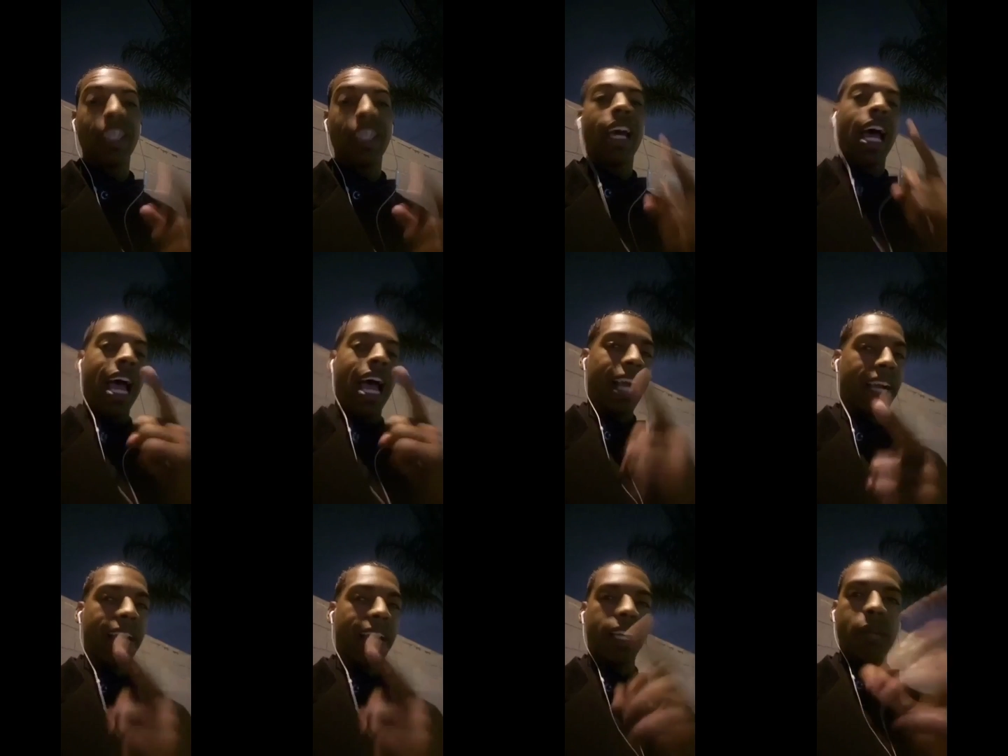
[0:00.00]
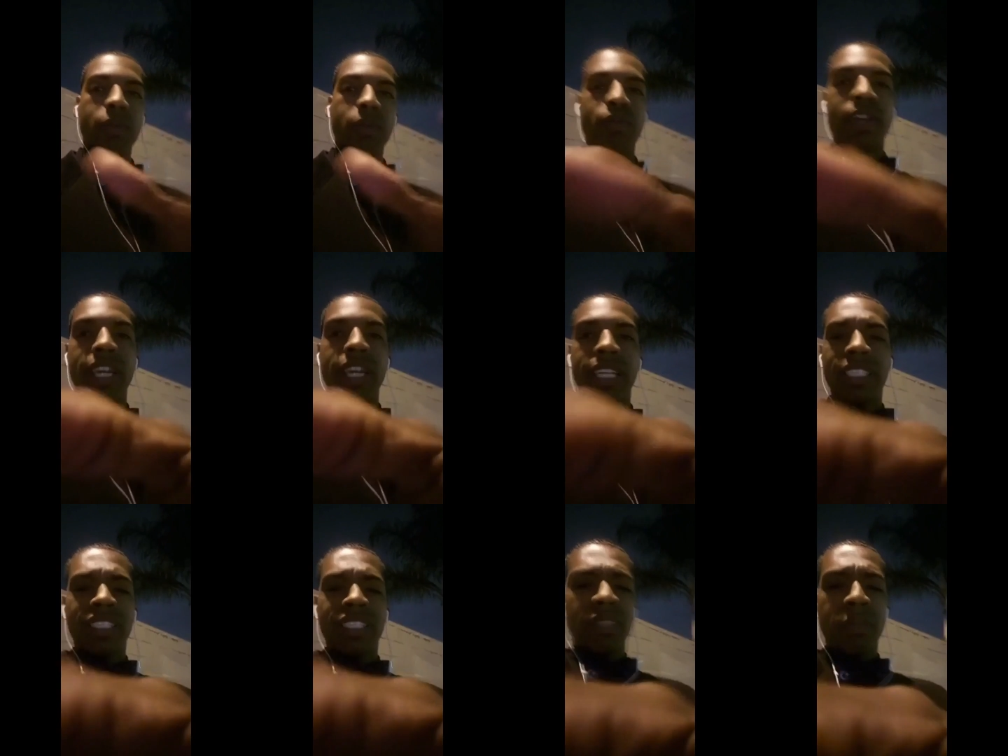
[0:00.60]
I got to come to
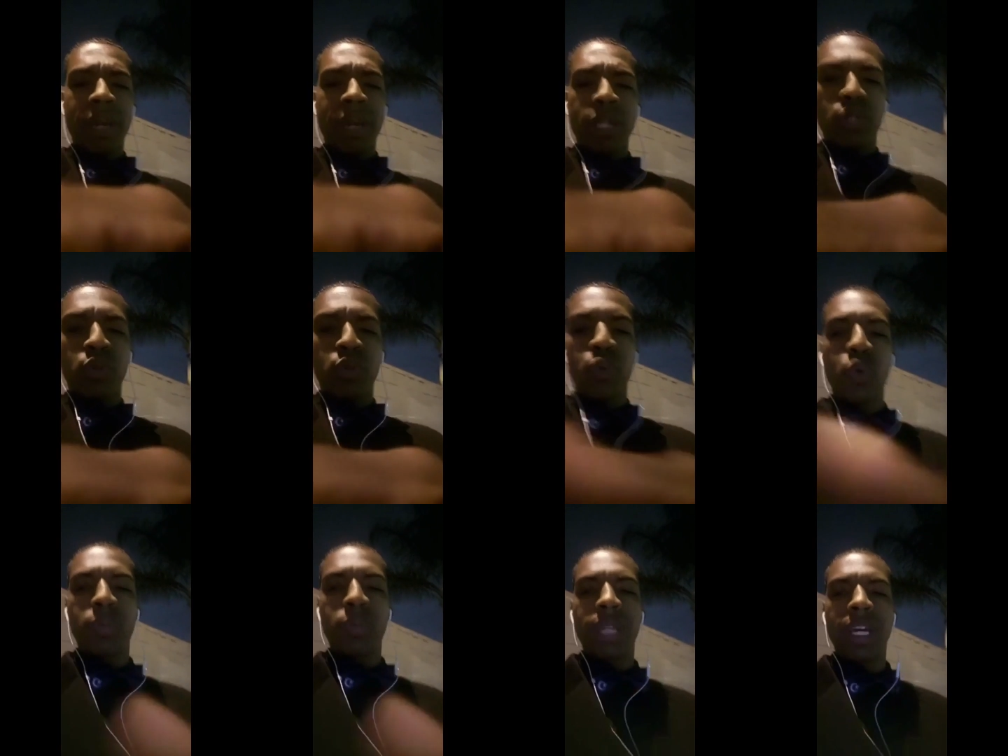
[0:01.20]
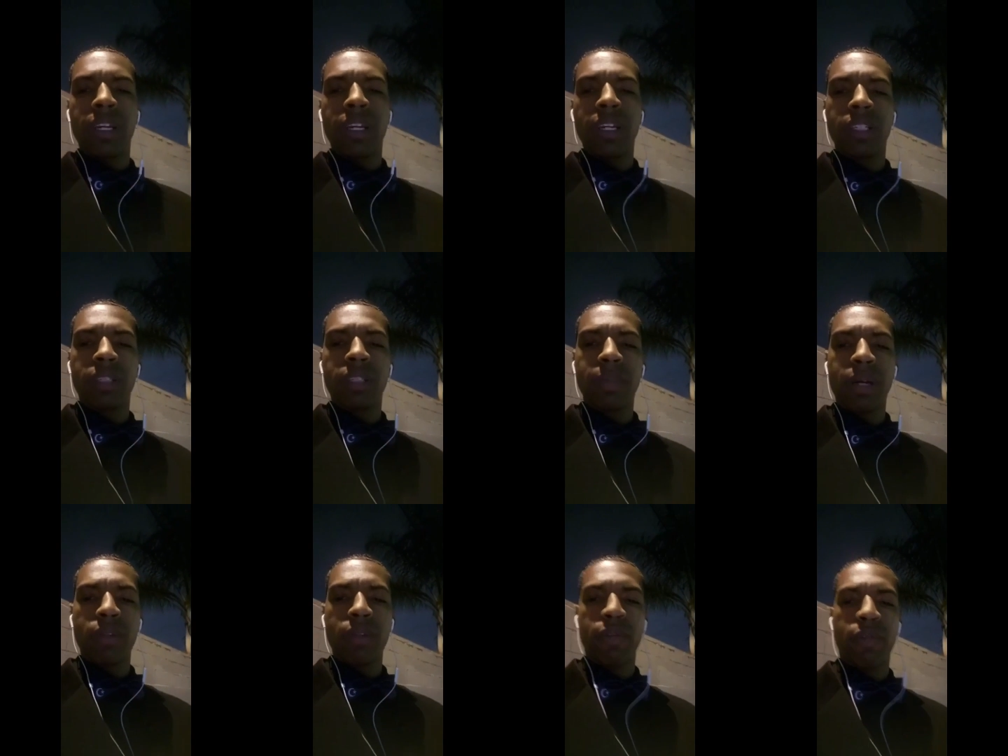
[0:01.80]
Vegas. It's a major group down there. It's
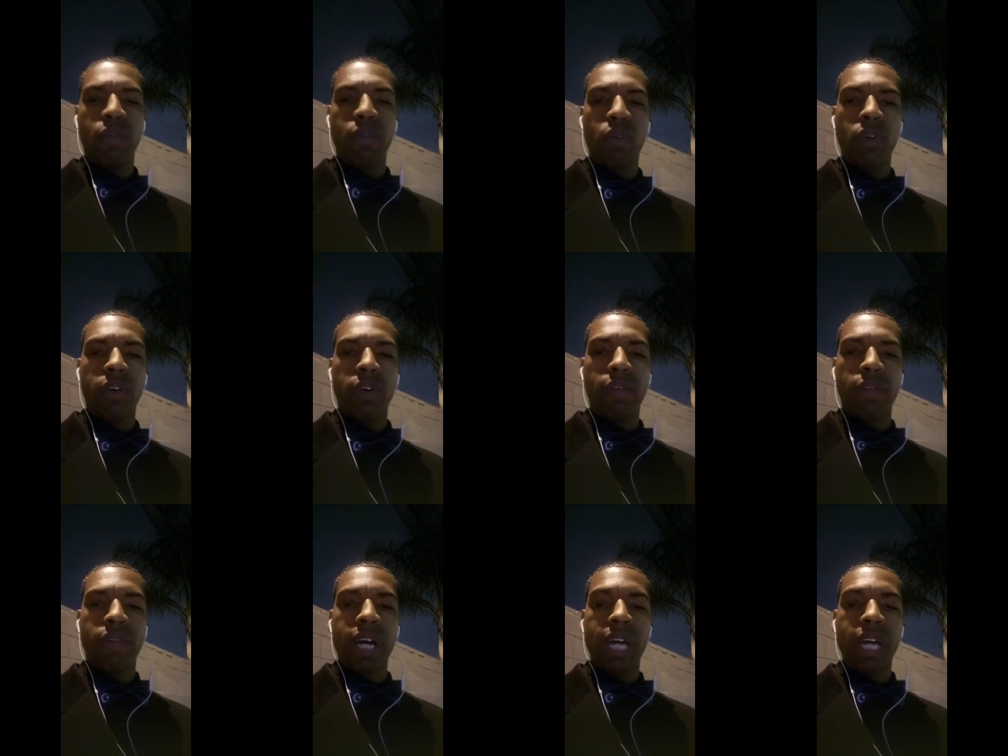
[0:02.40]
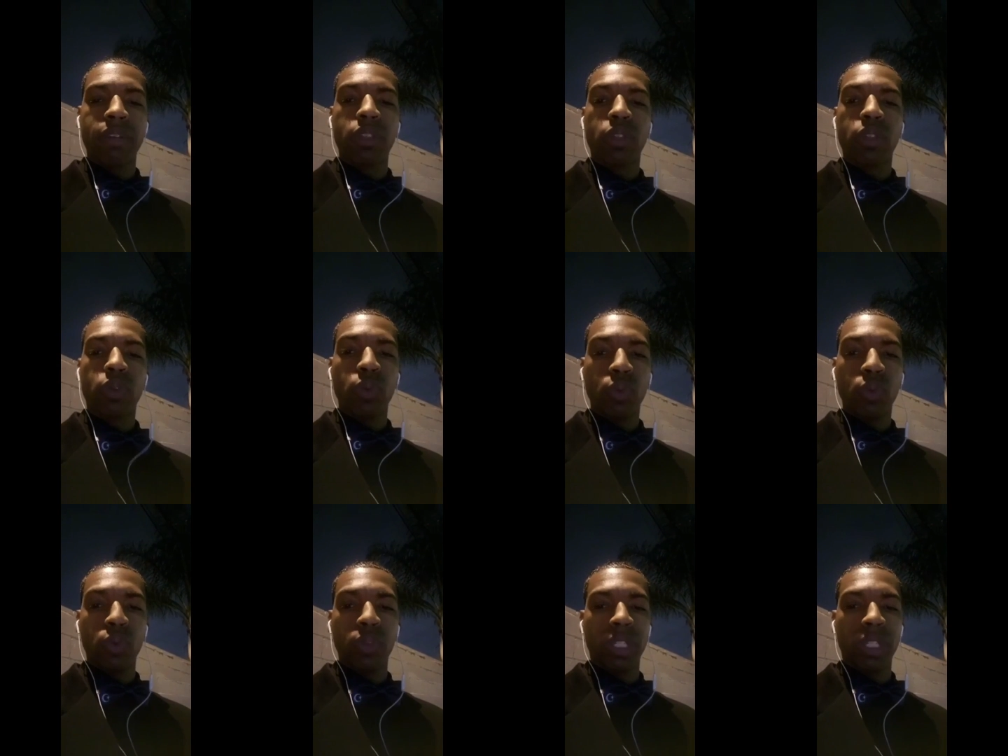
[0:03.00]
about 4 or 5
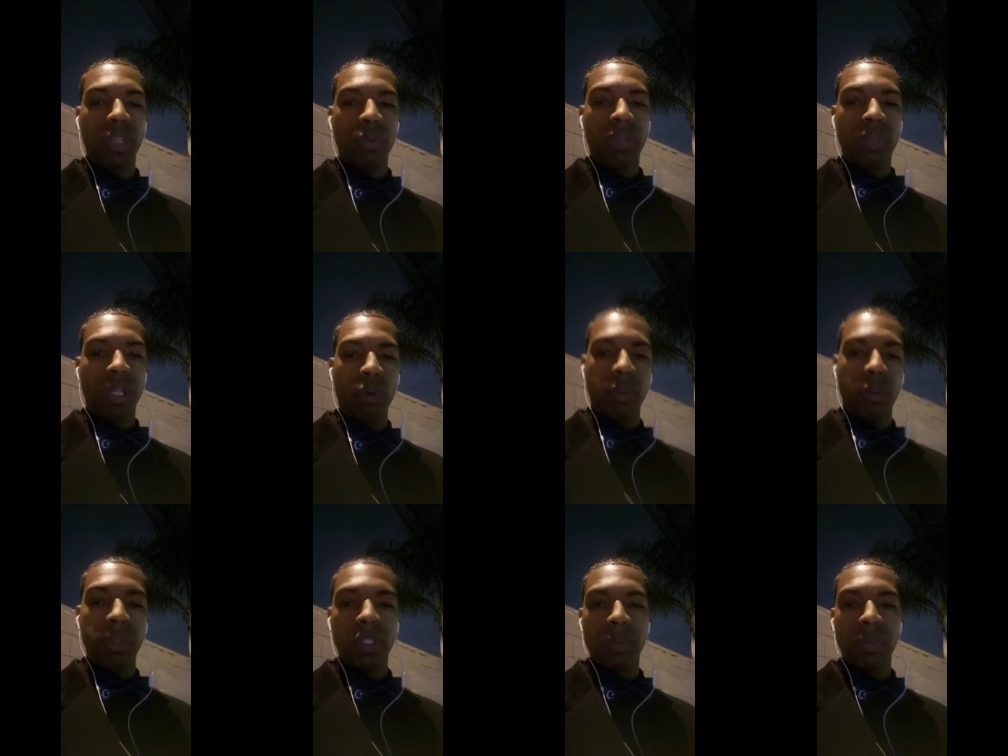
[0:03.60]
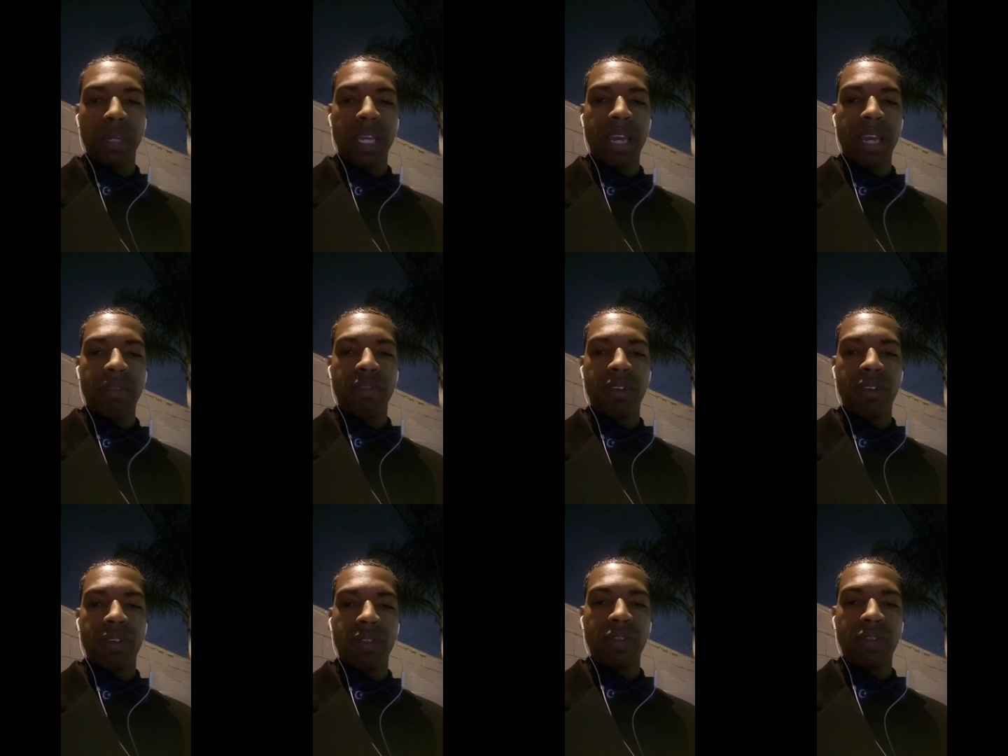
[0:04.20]
schools that they want me to speak at in
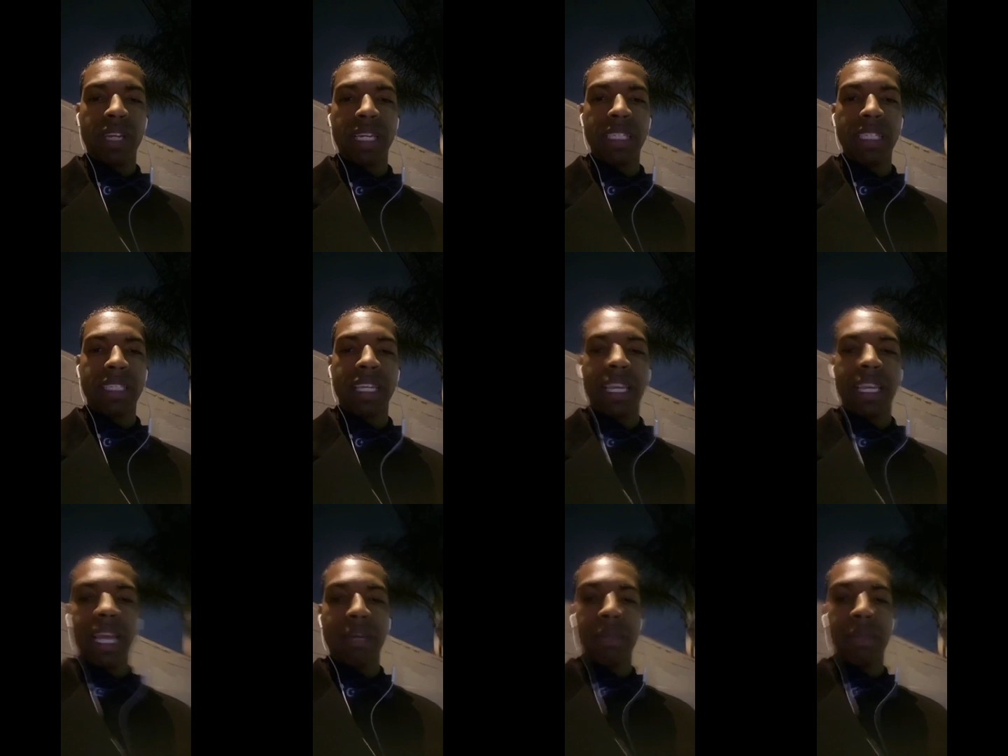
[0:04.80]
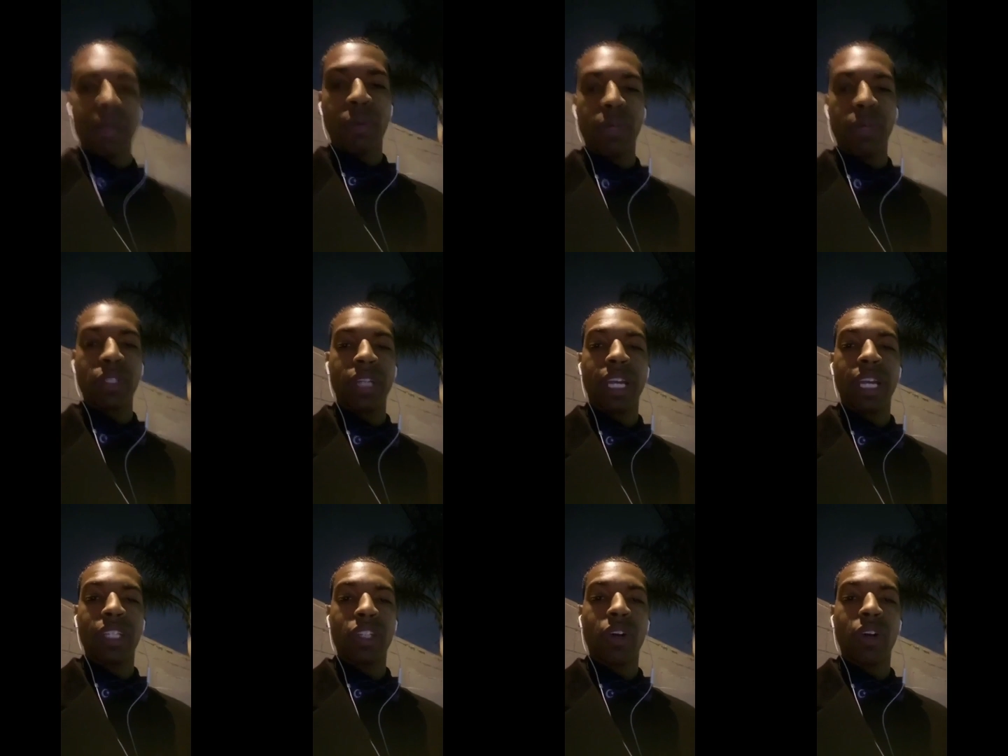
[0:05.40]
Las Vegas. They're like, man, Reese, you got
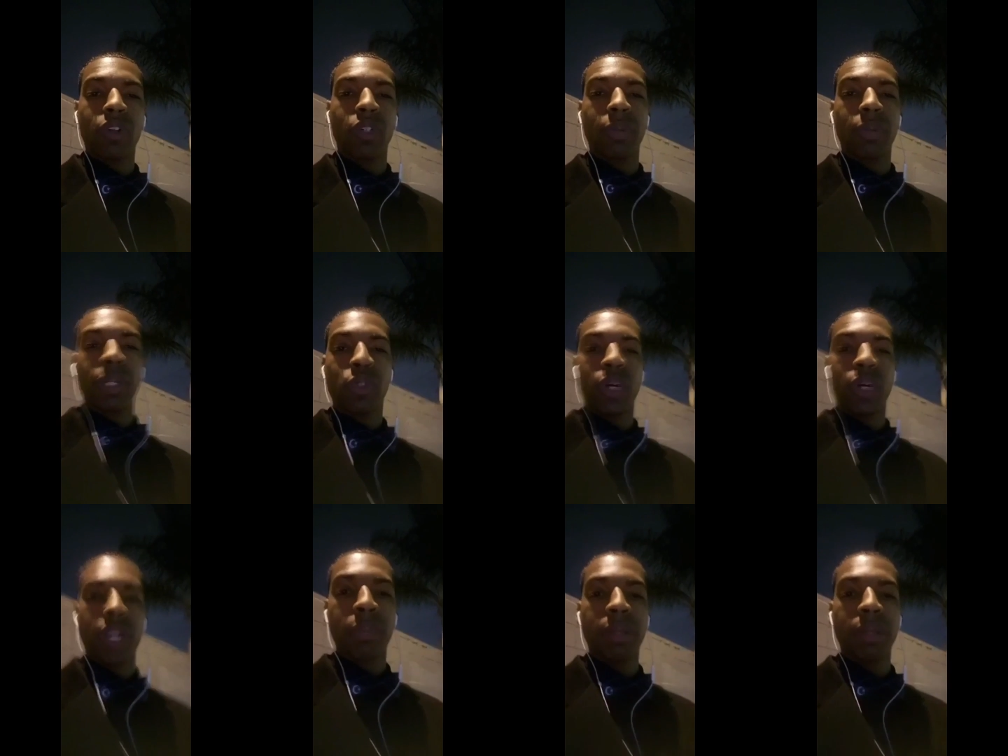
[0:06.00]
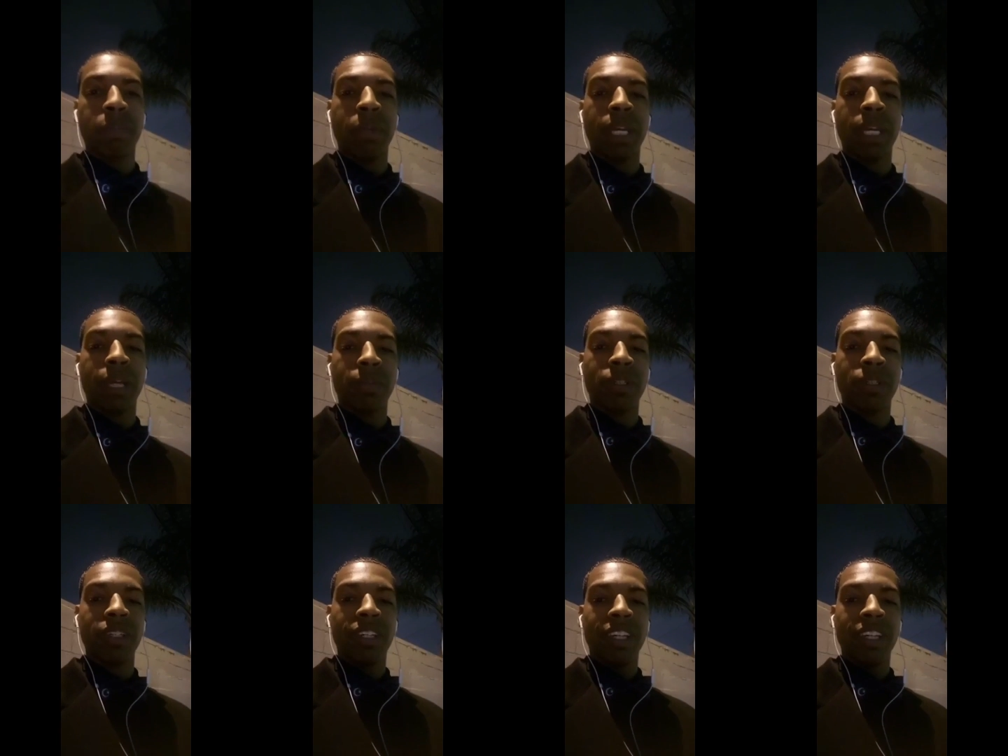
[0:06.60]
to talk to them. They're trying to be pimps.